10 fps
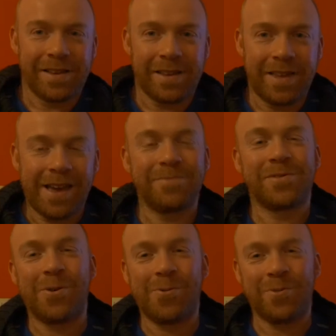Yeah,
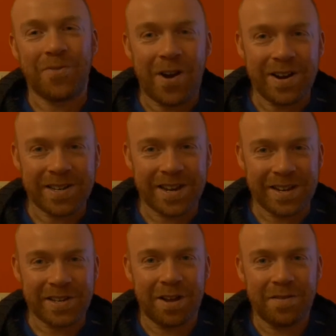so it was very
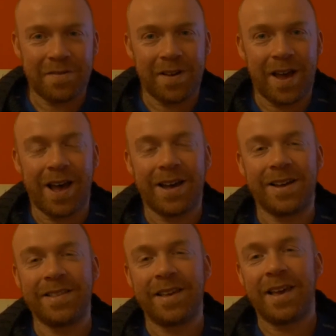exciting stuff,
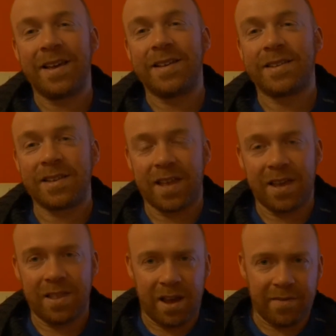and since
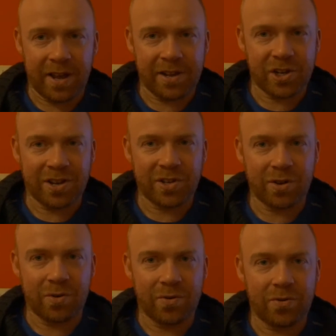then I've had a chance to
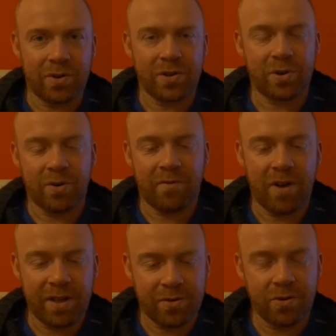go through it. So I've
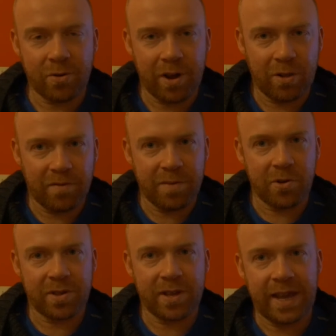read through quite a lot of the
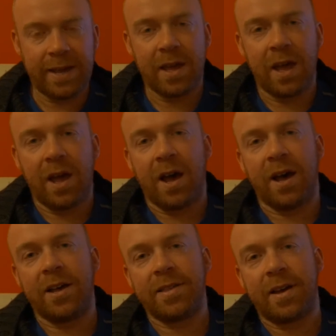book today,
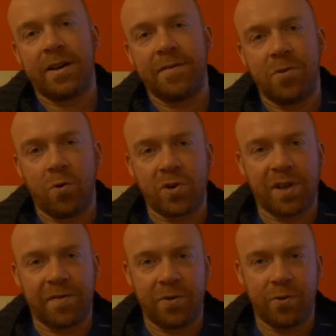and I've noticed
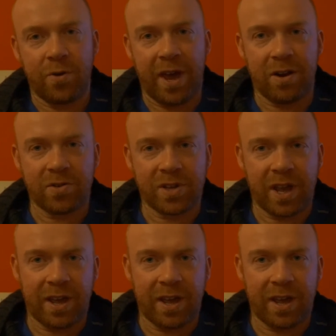a few errors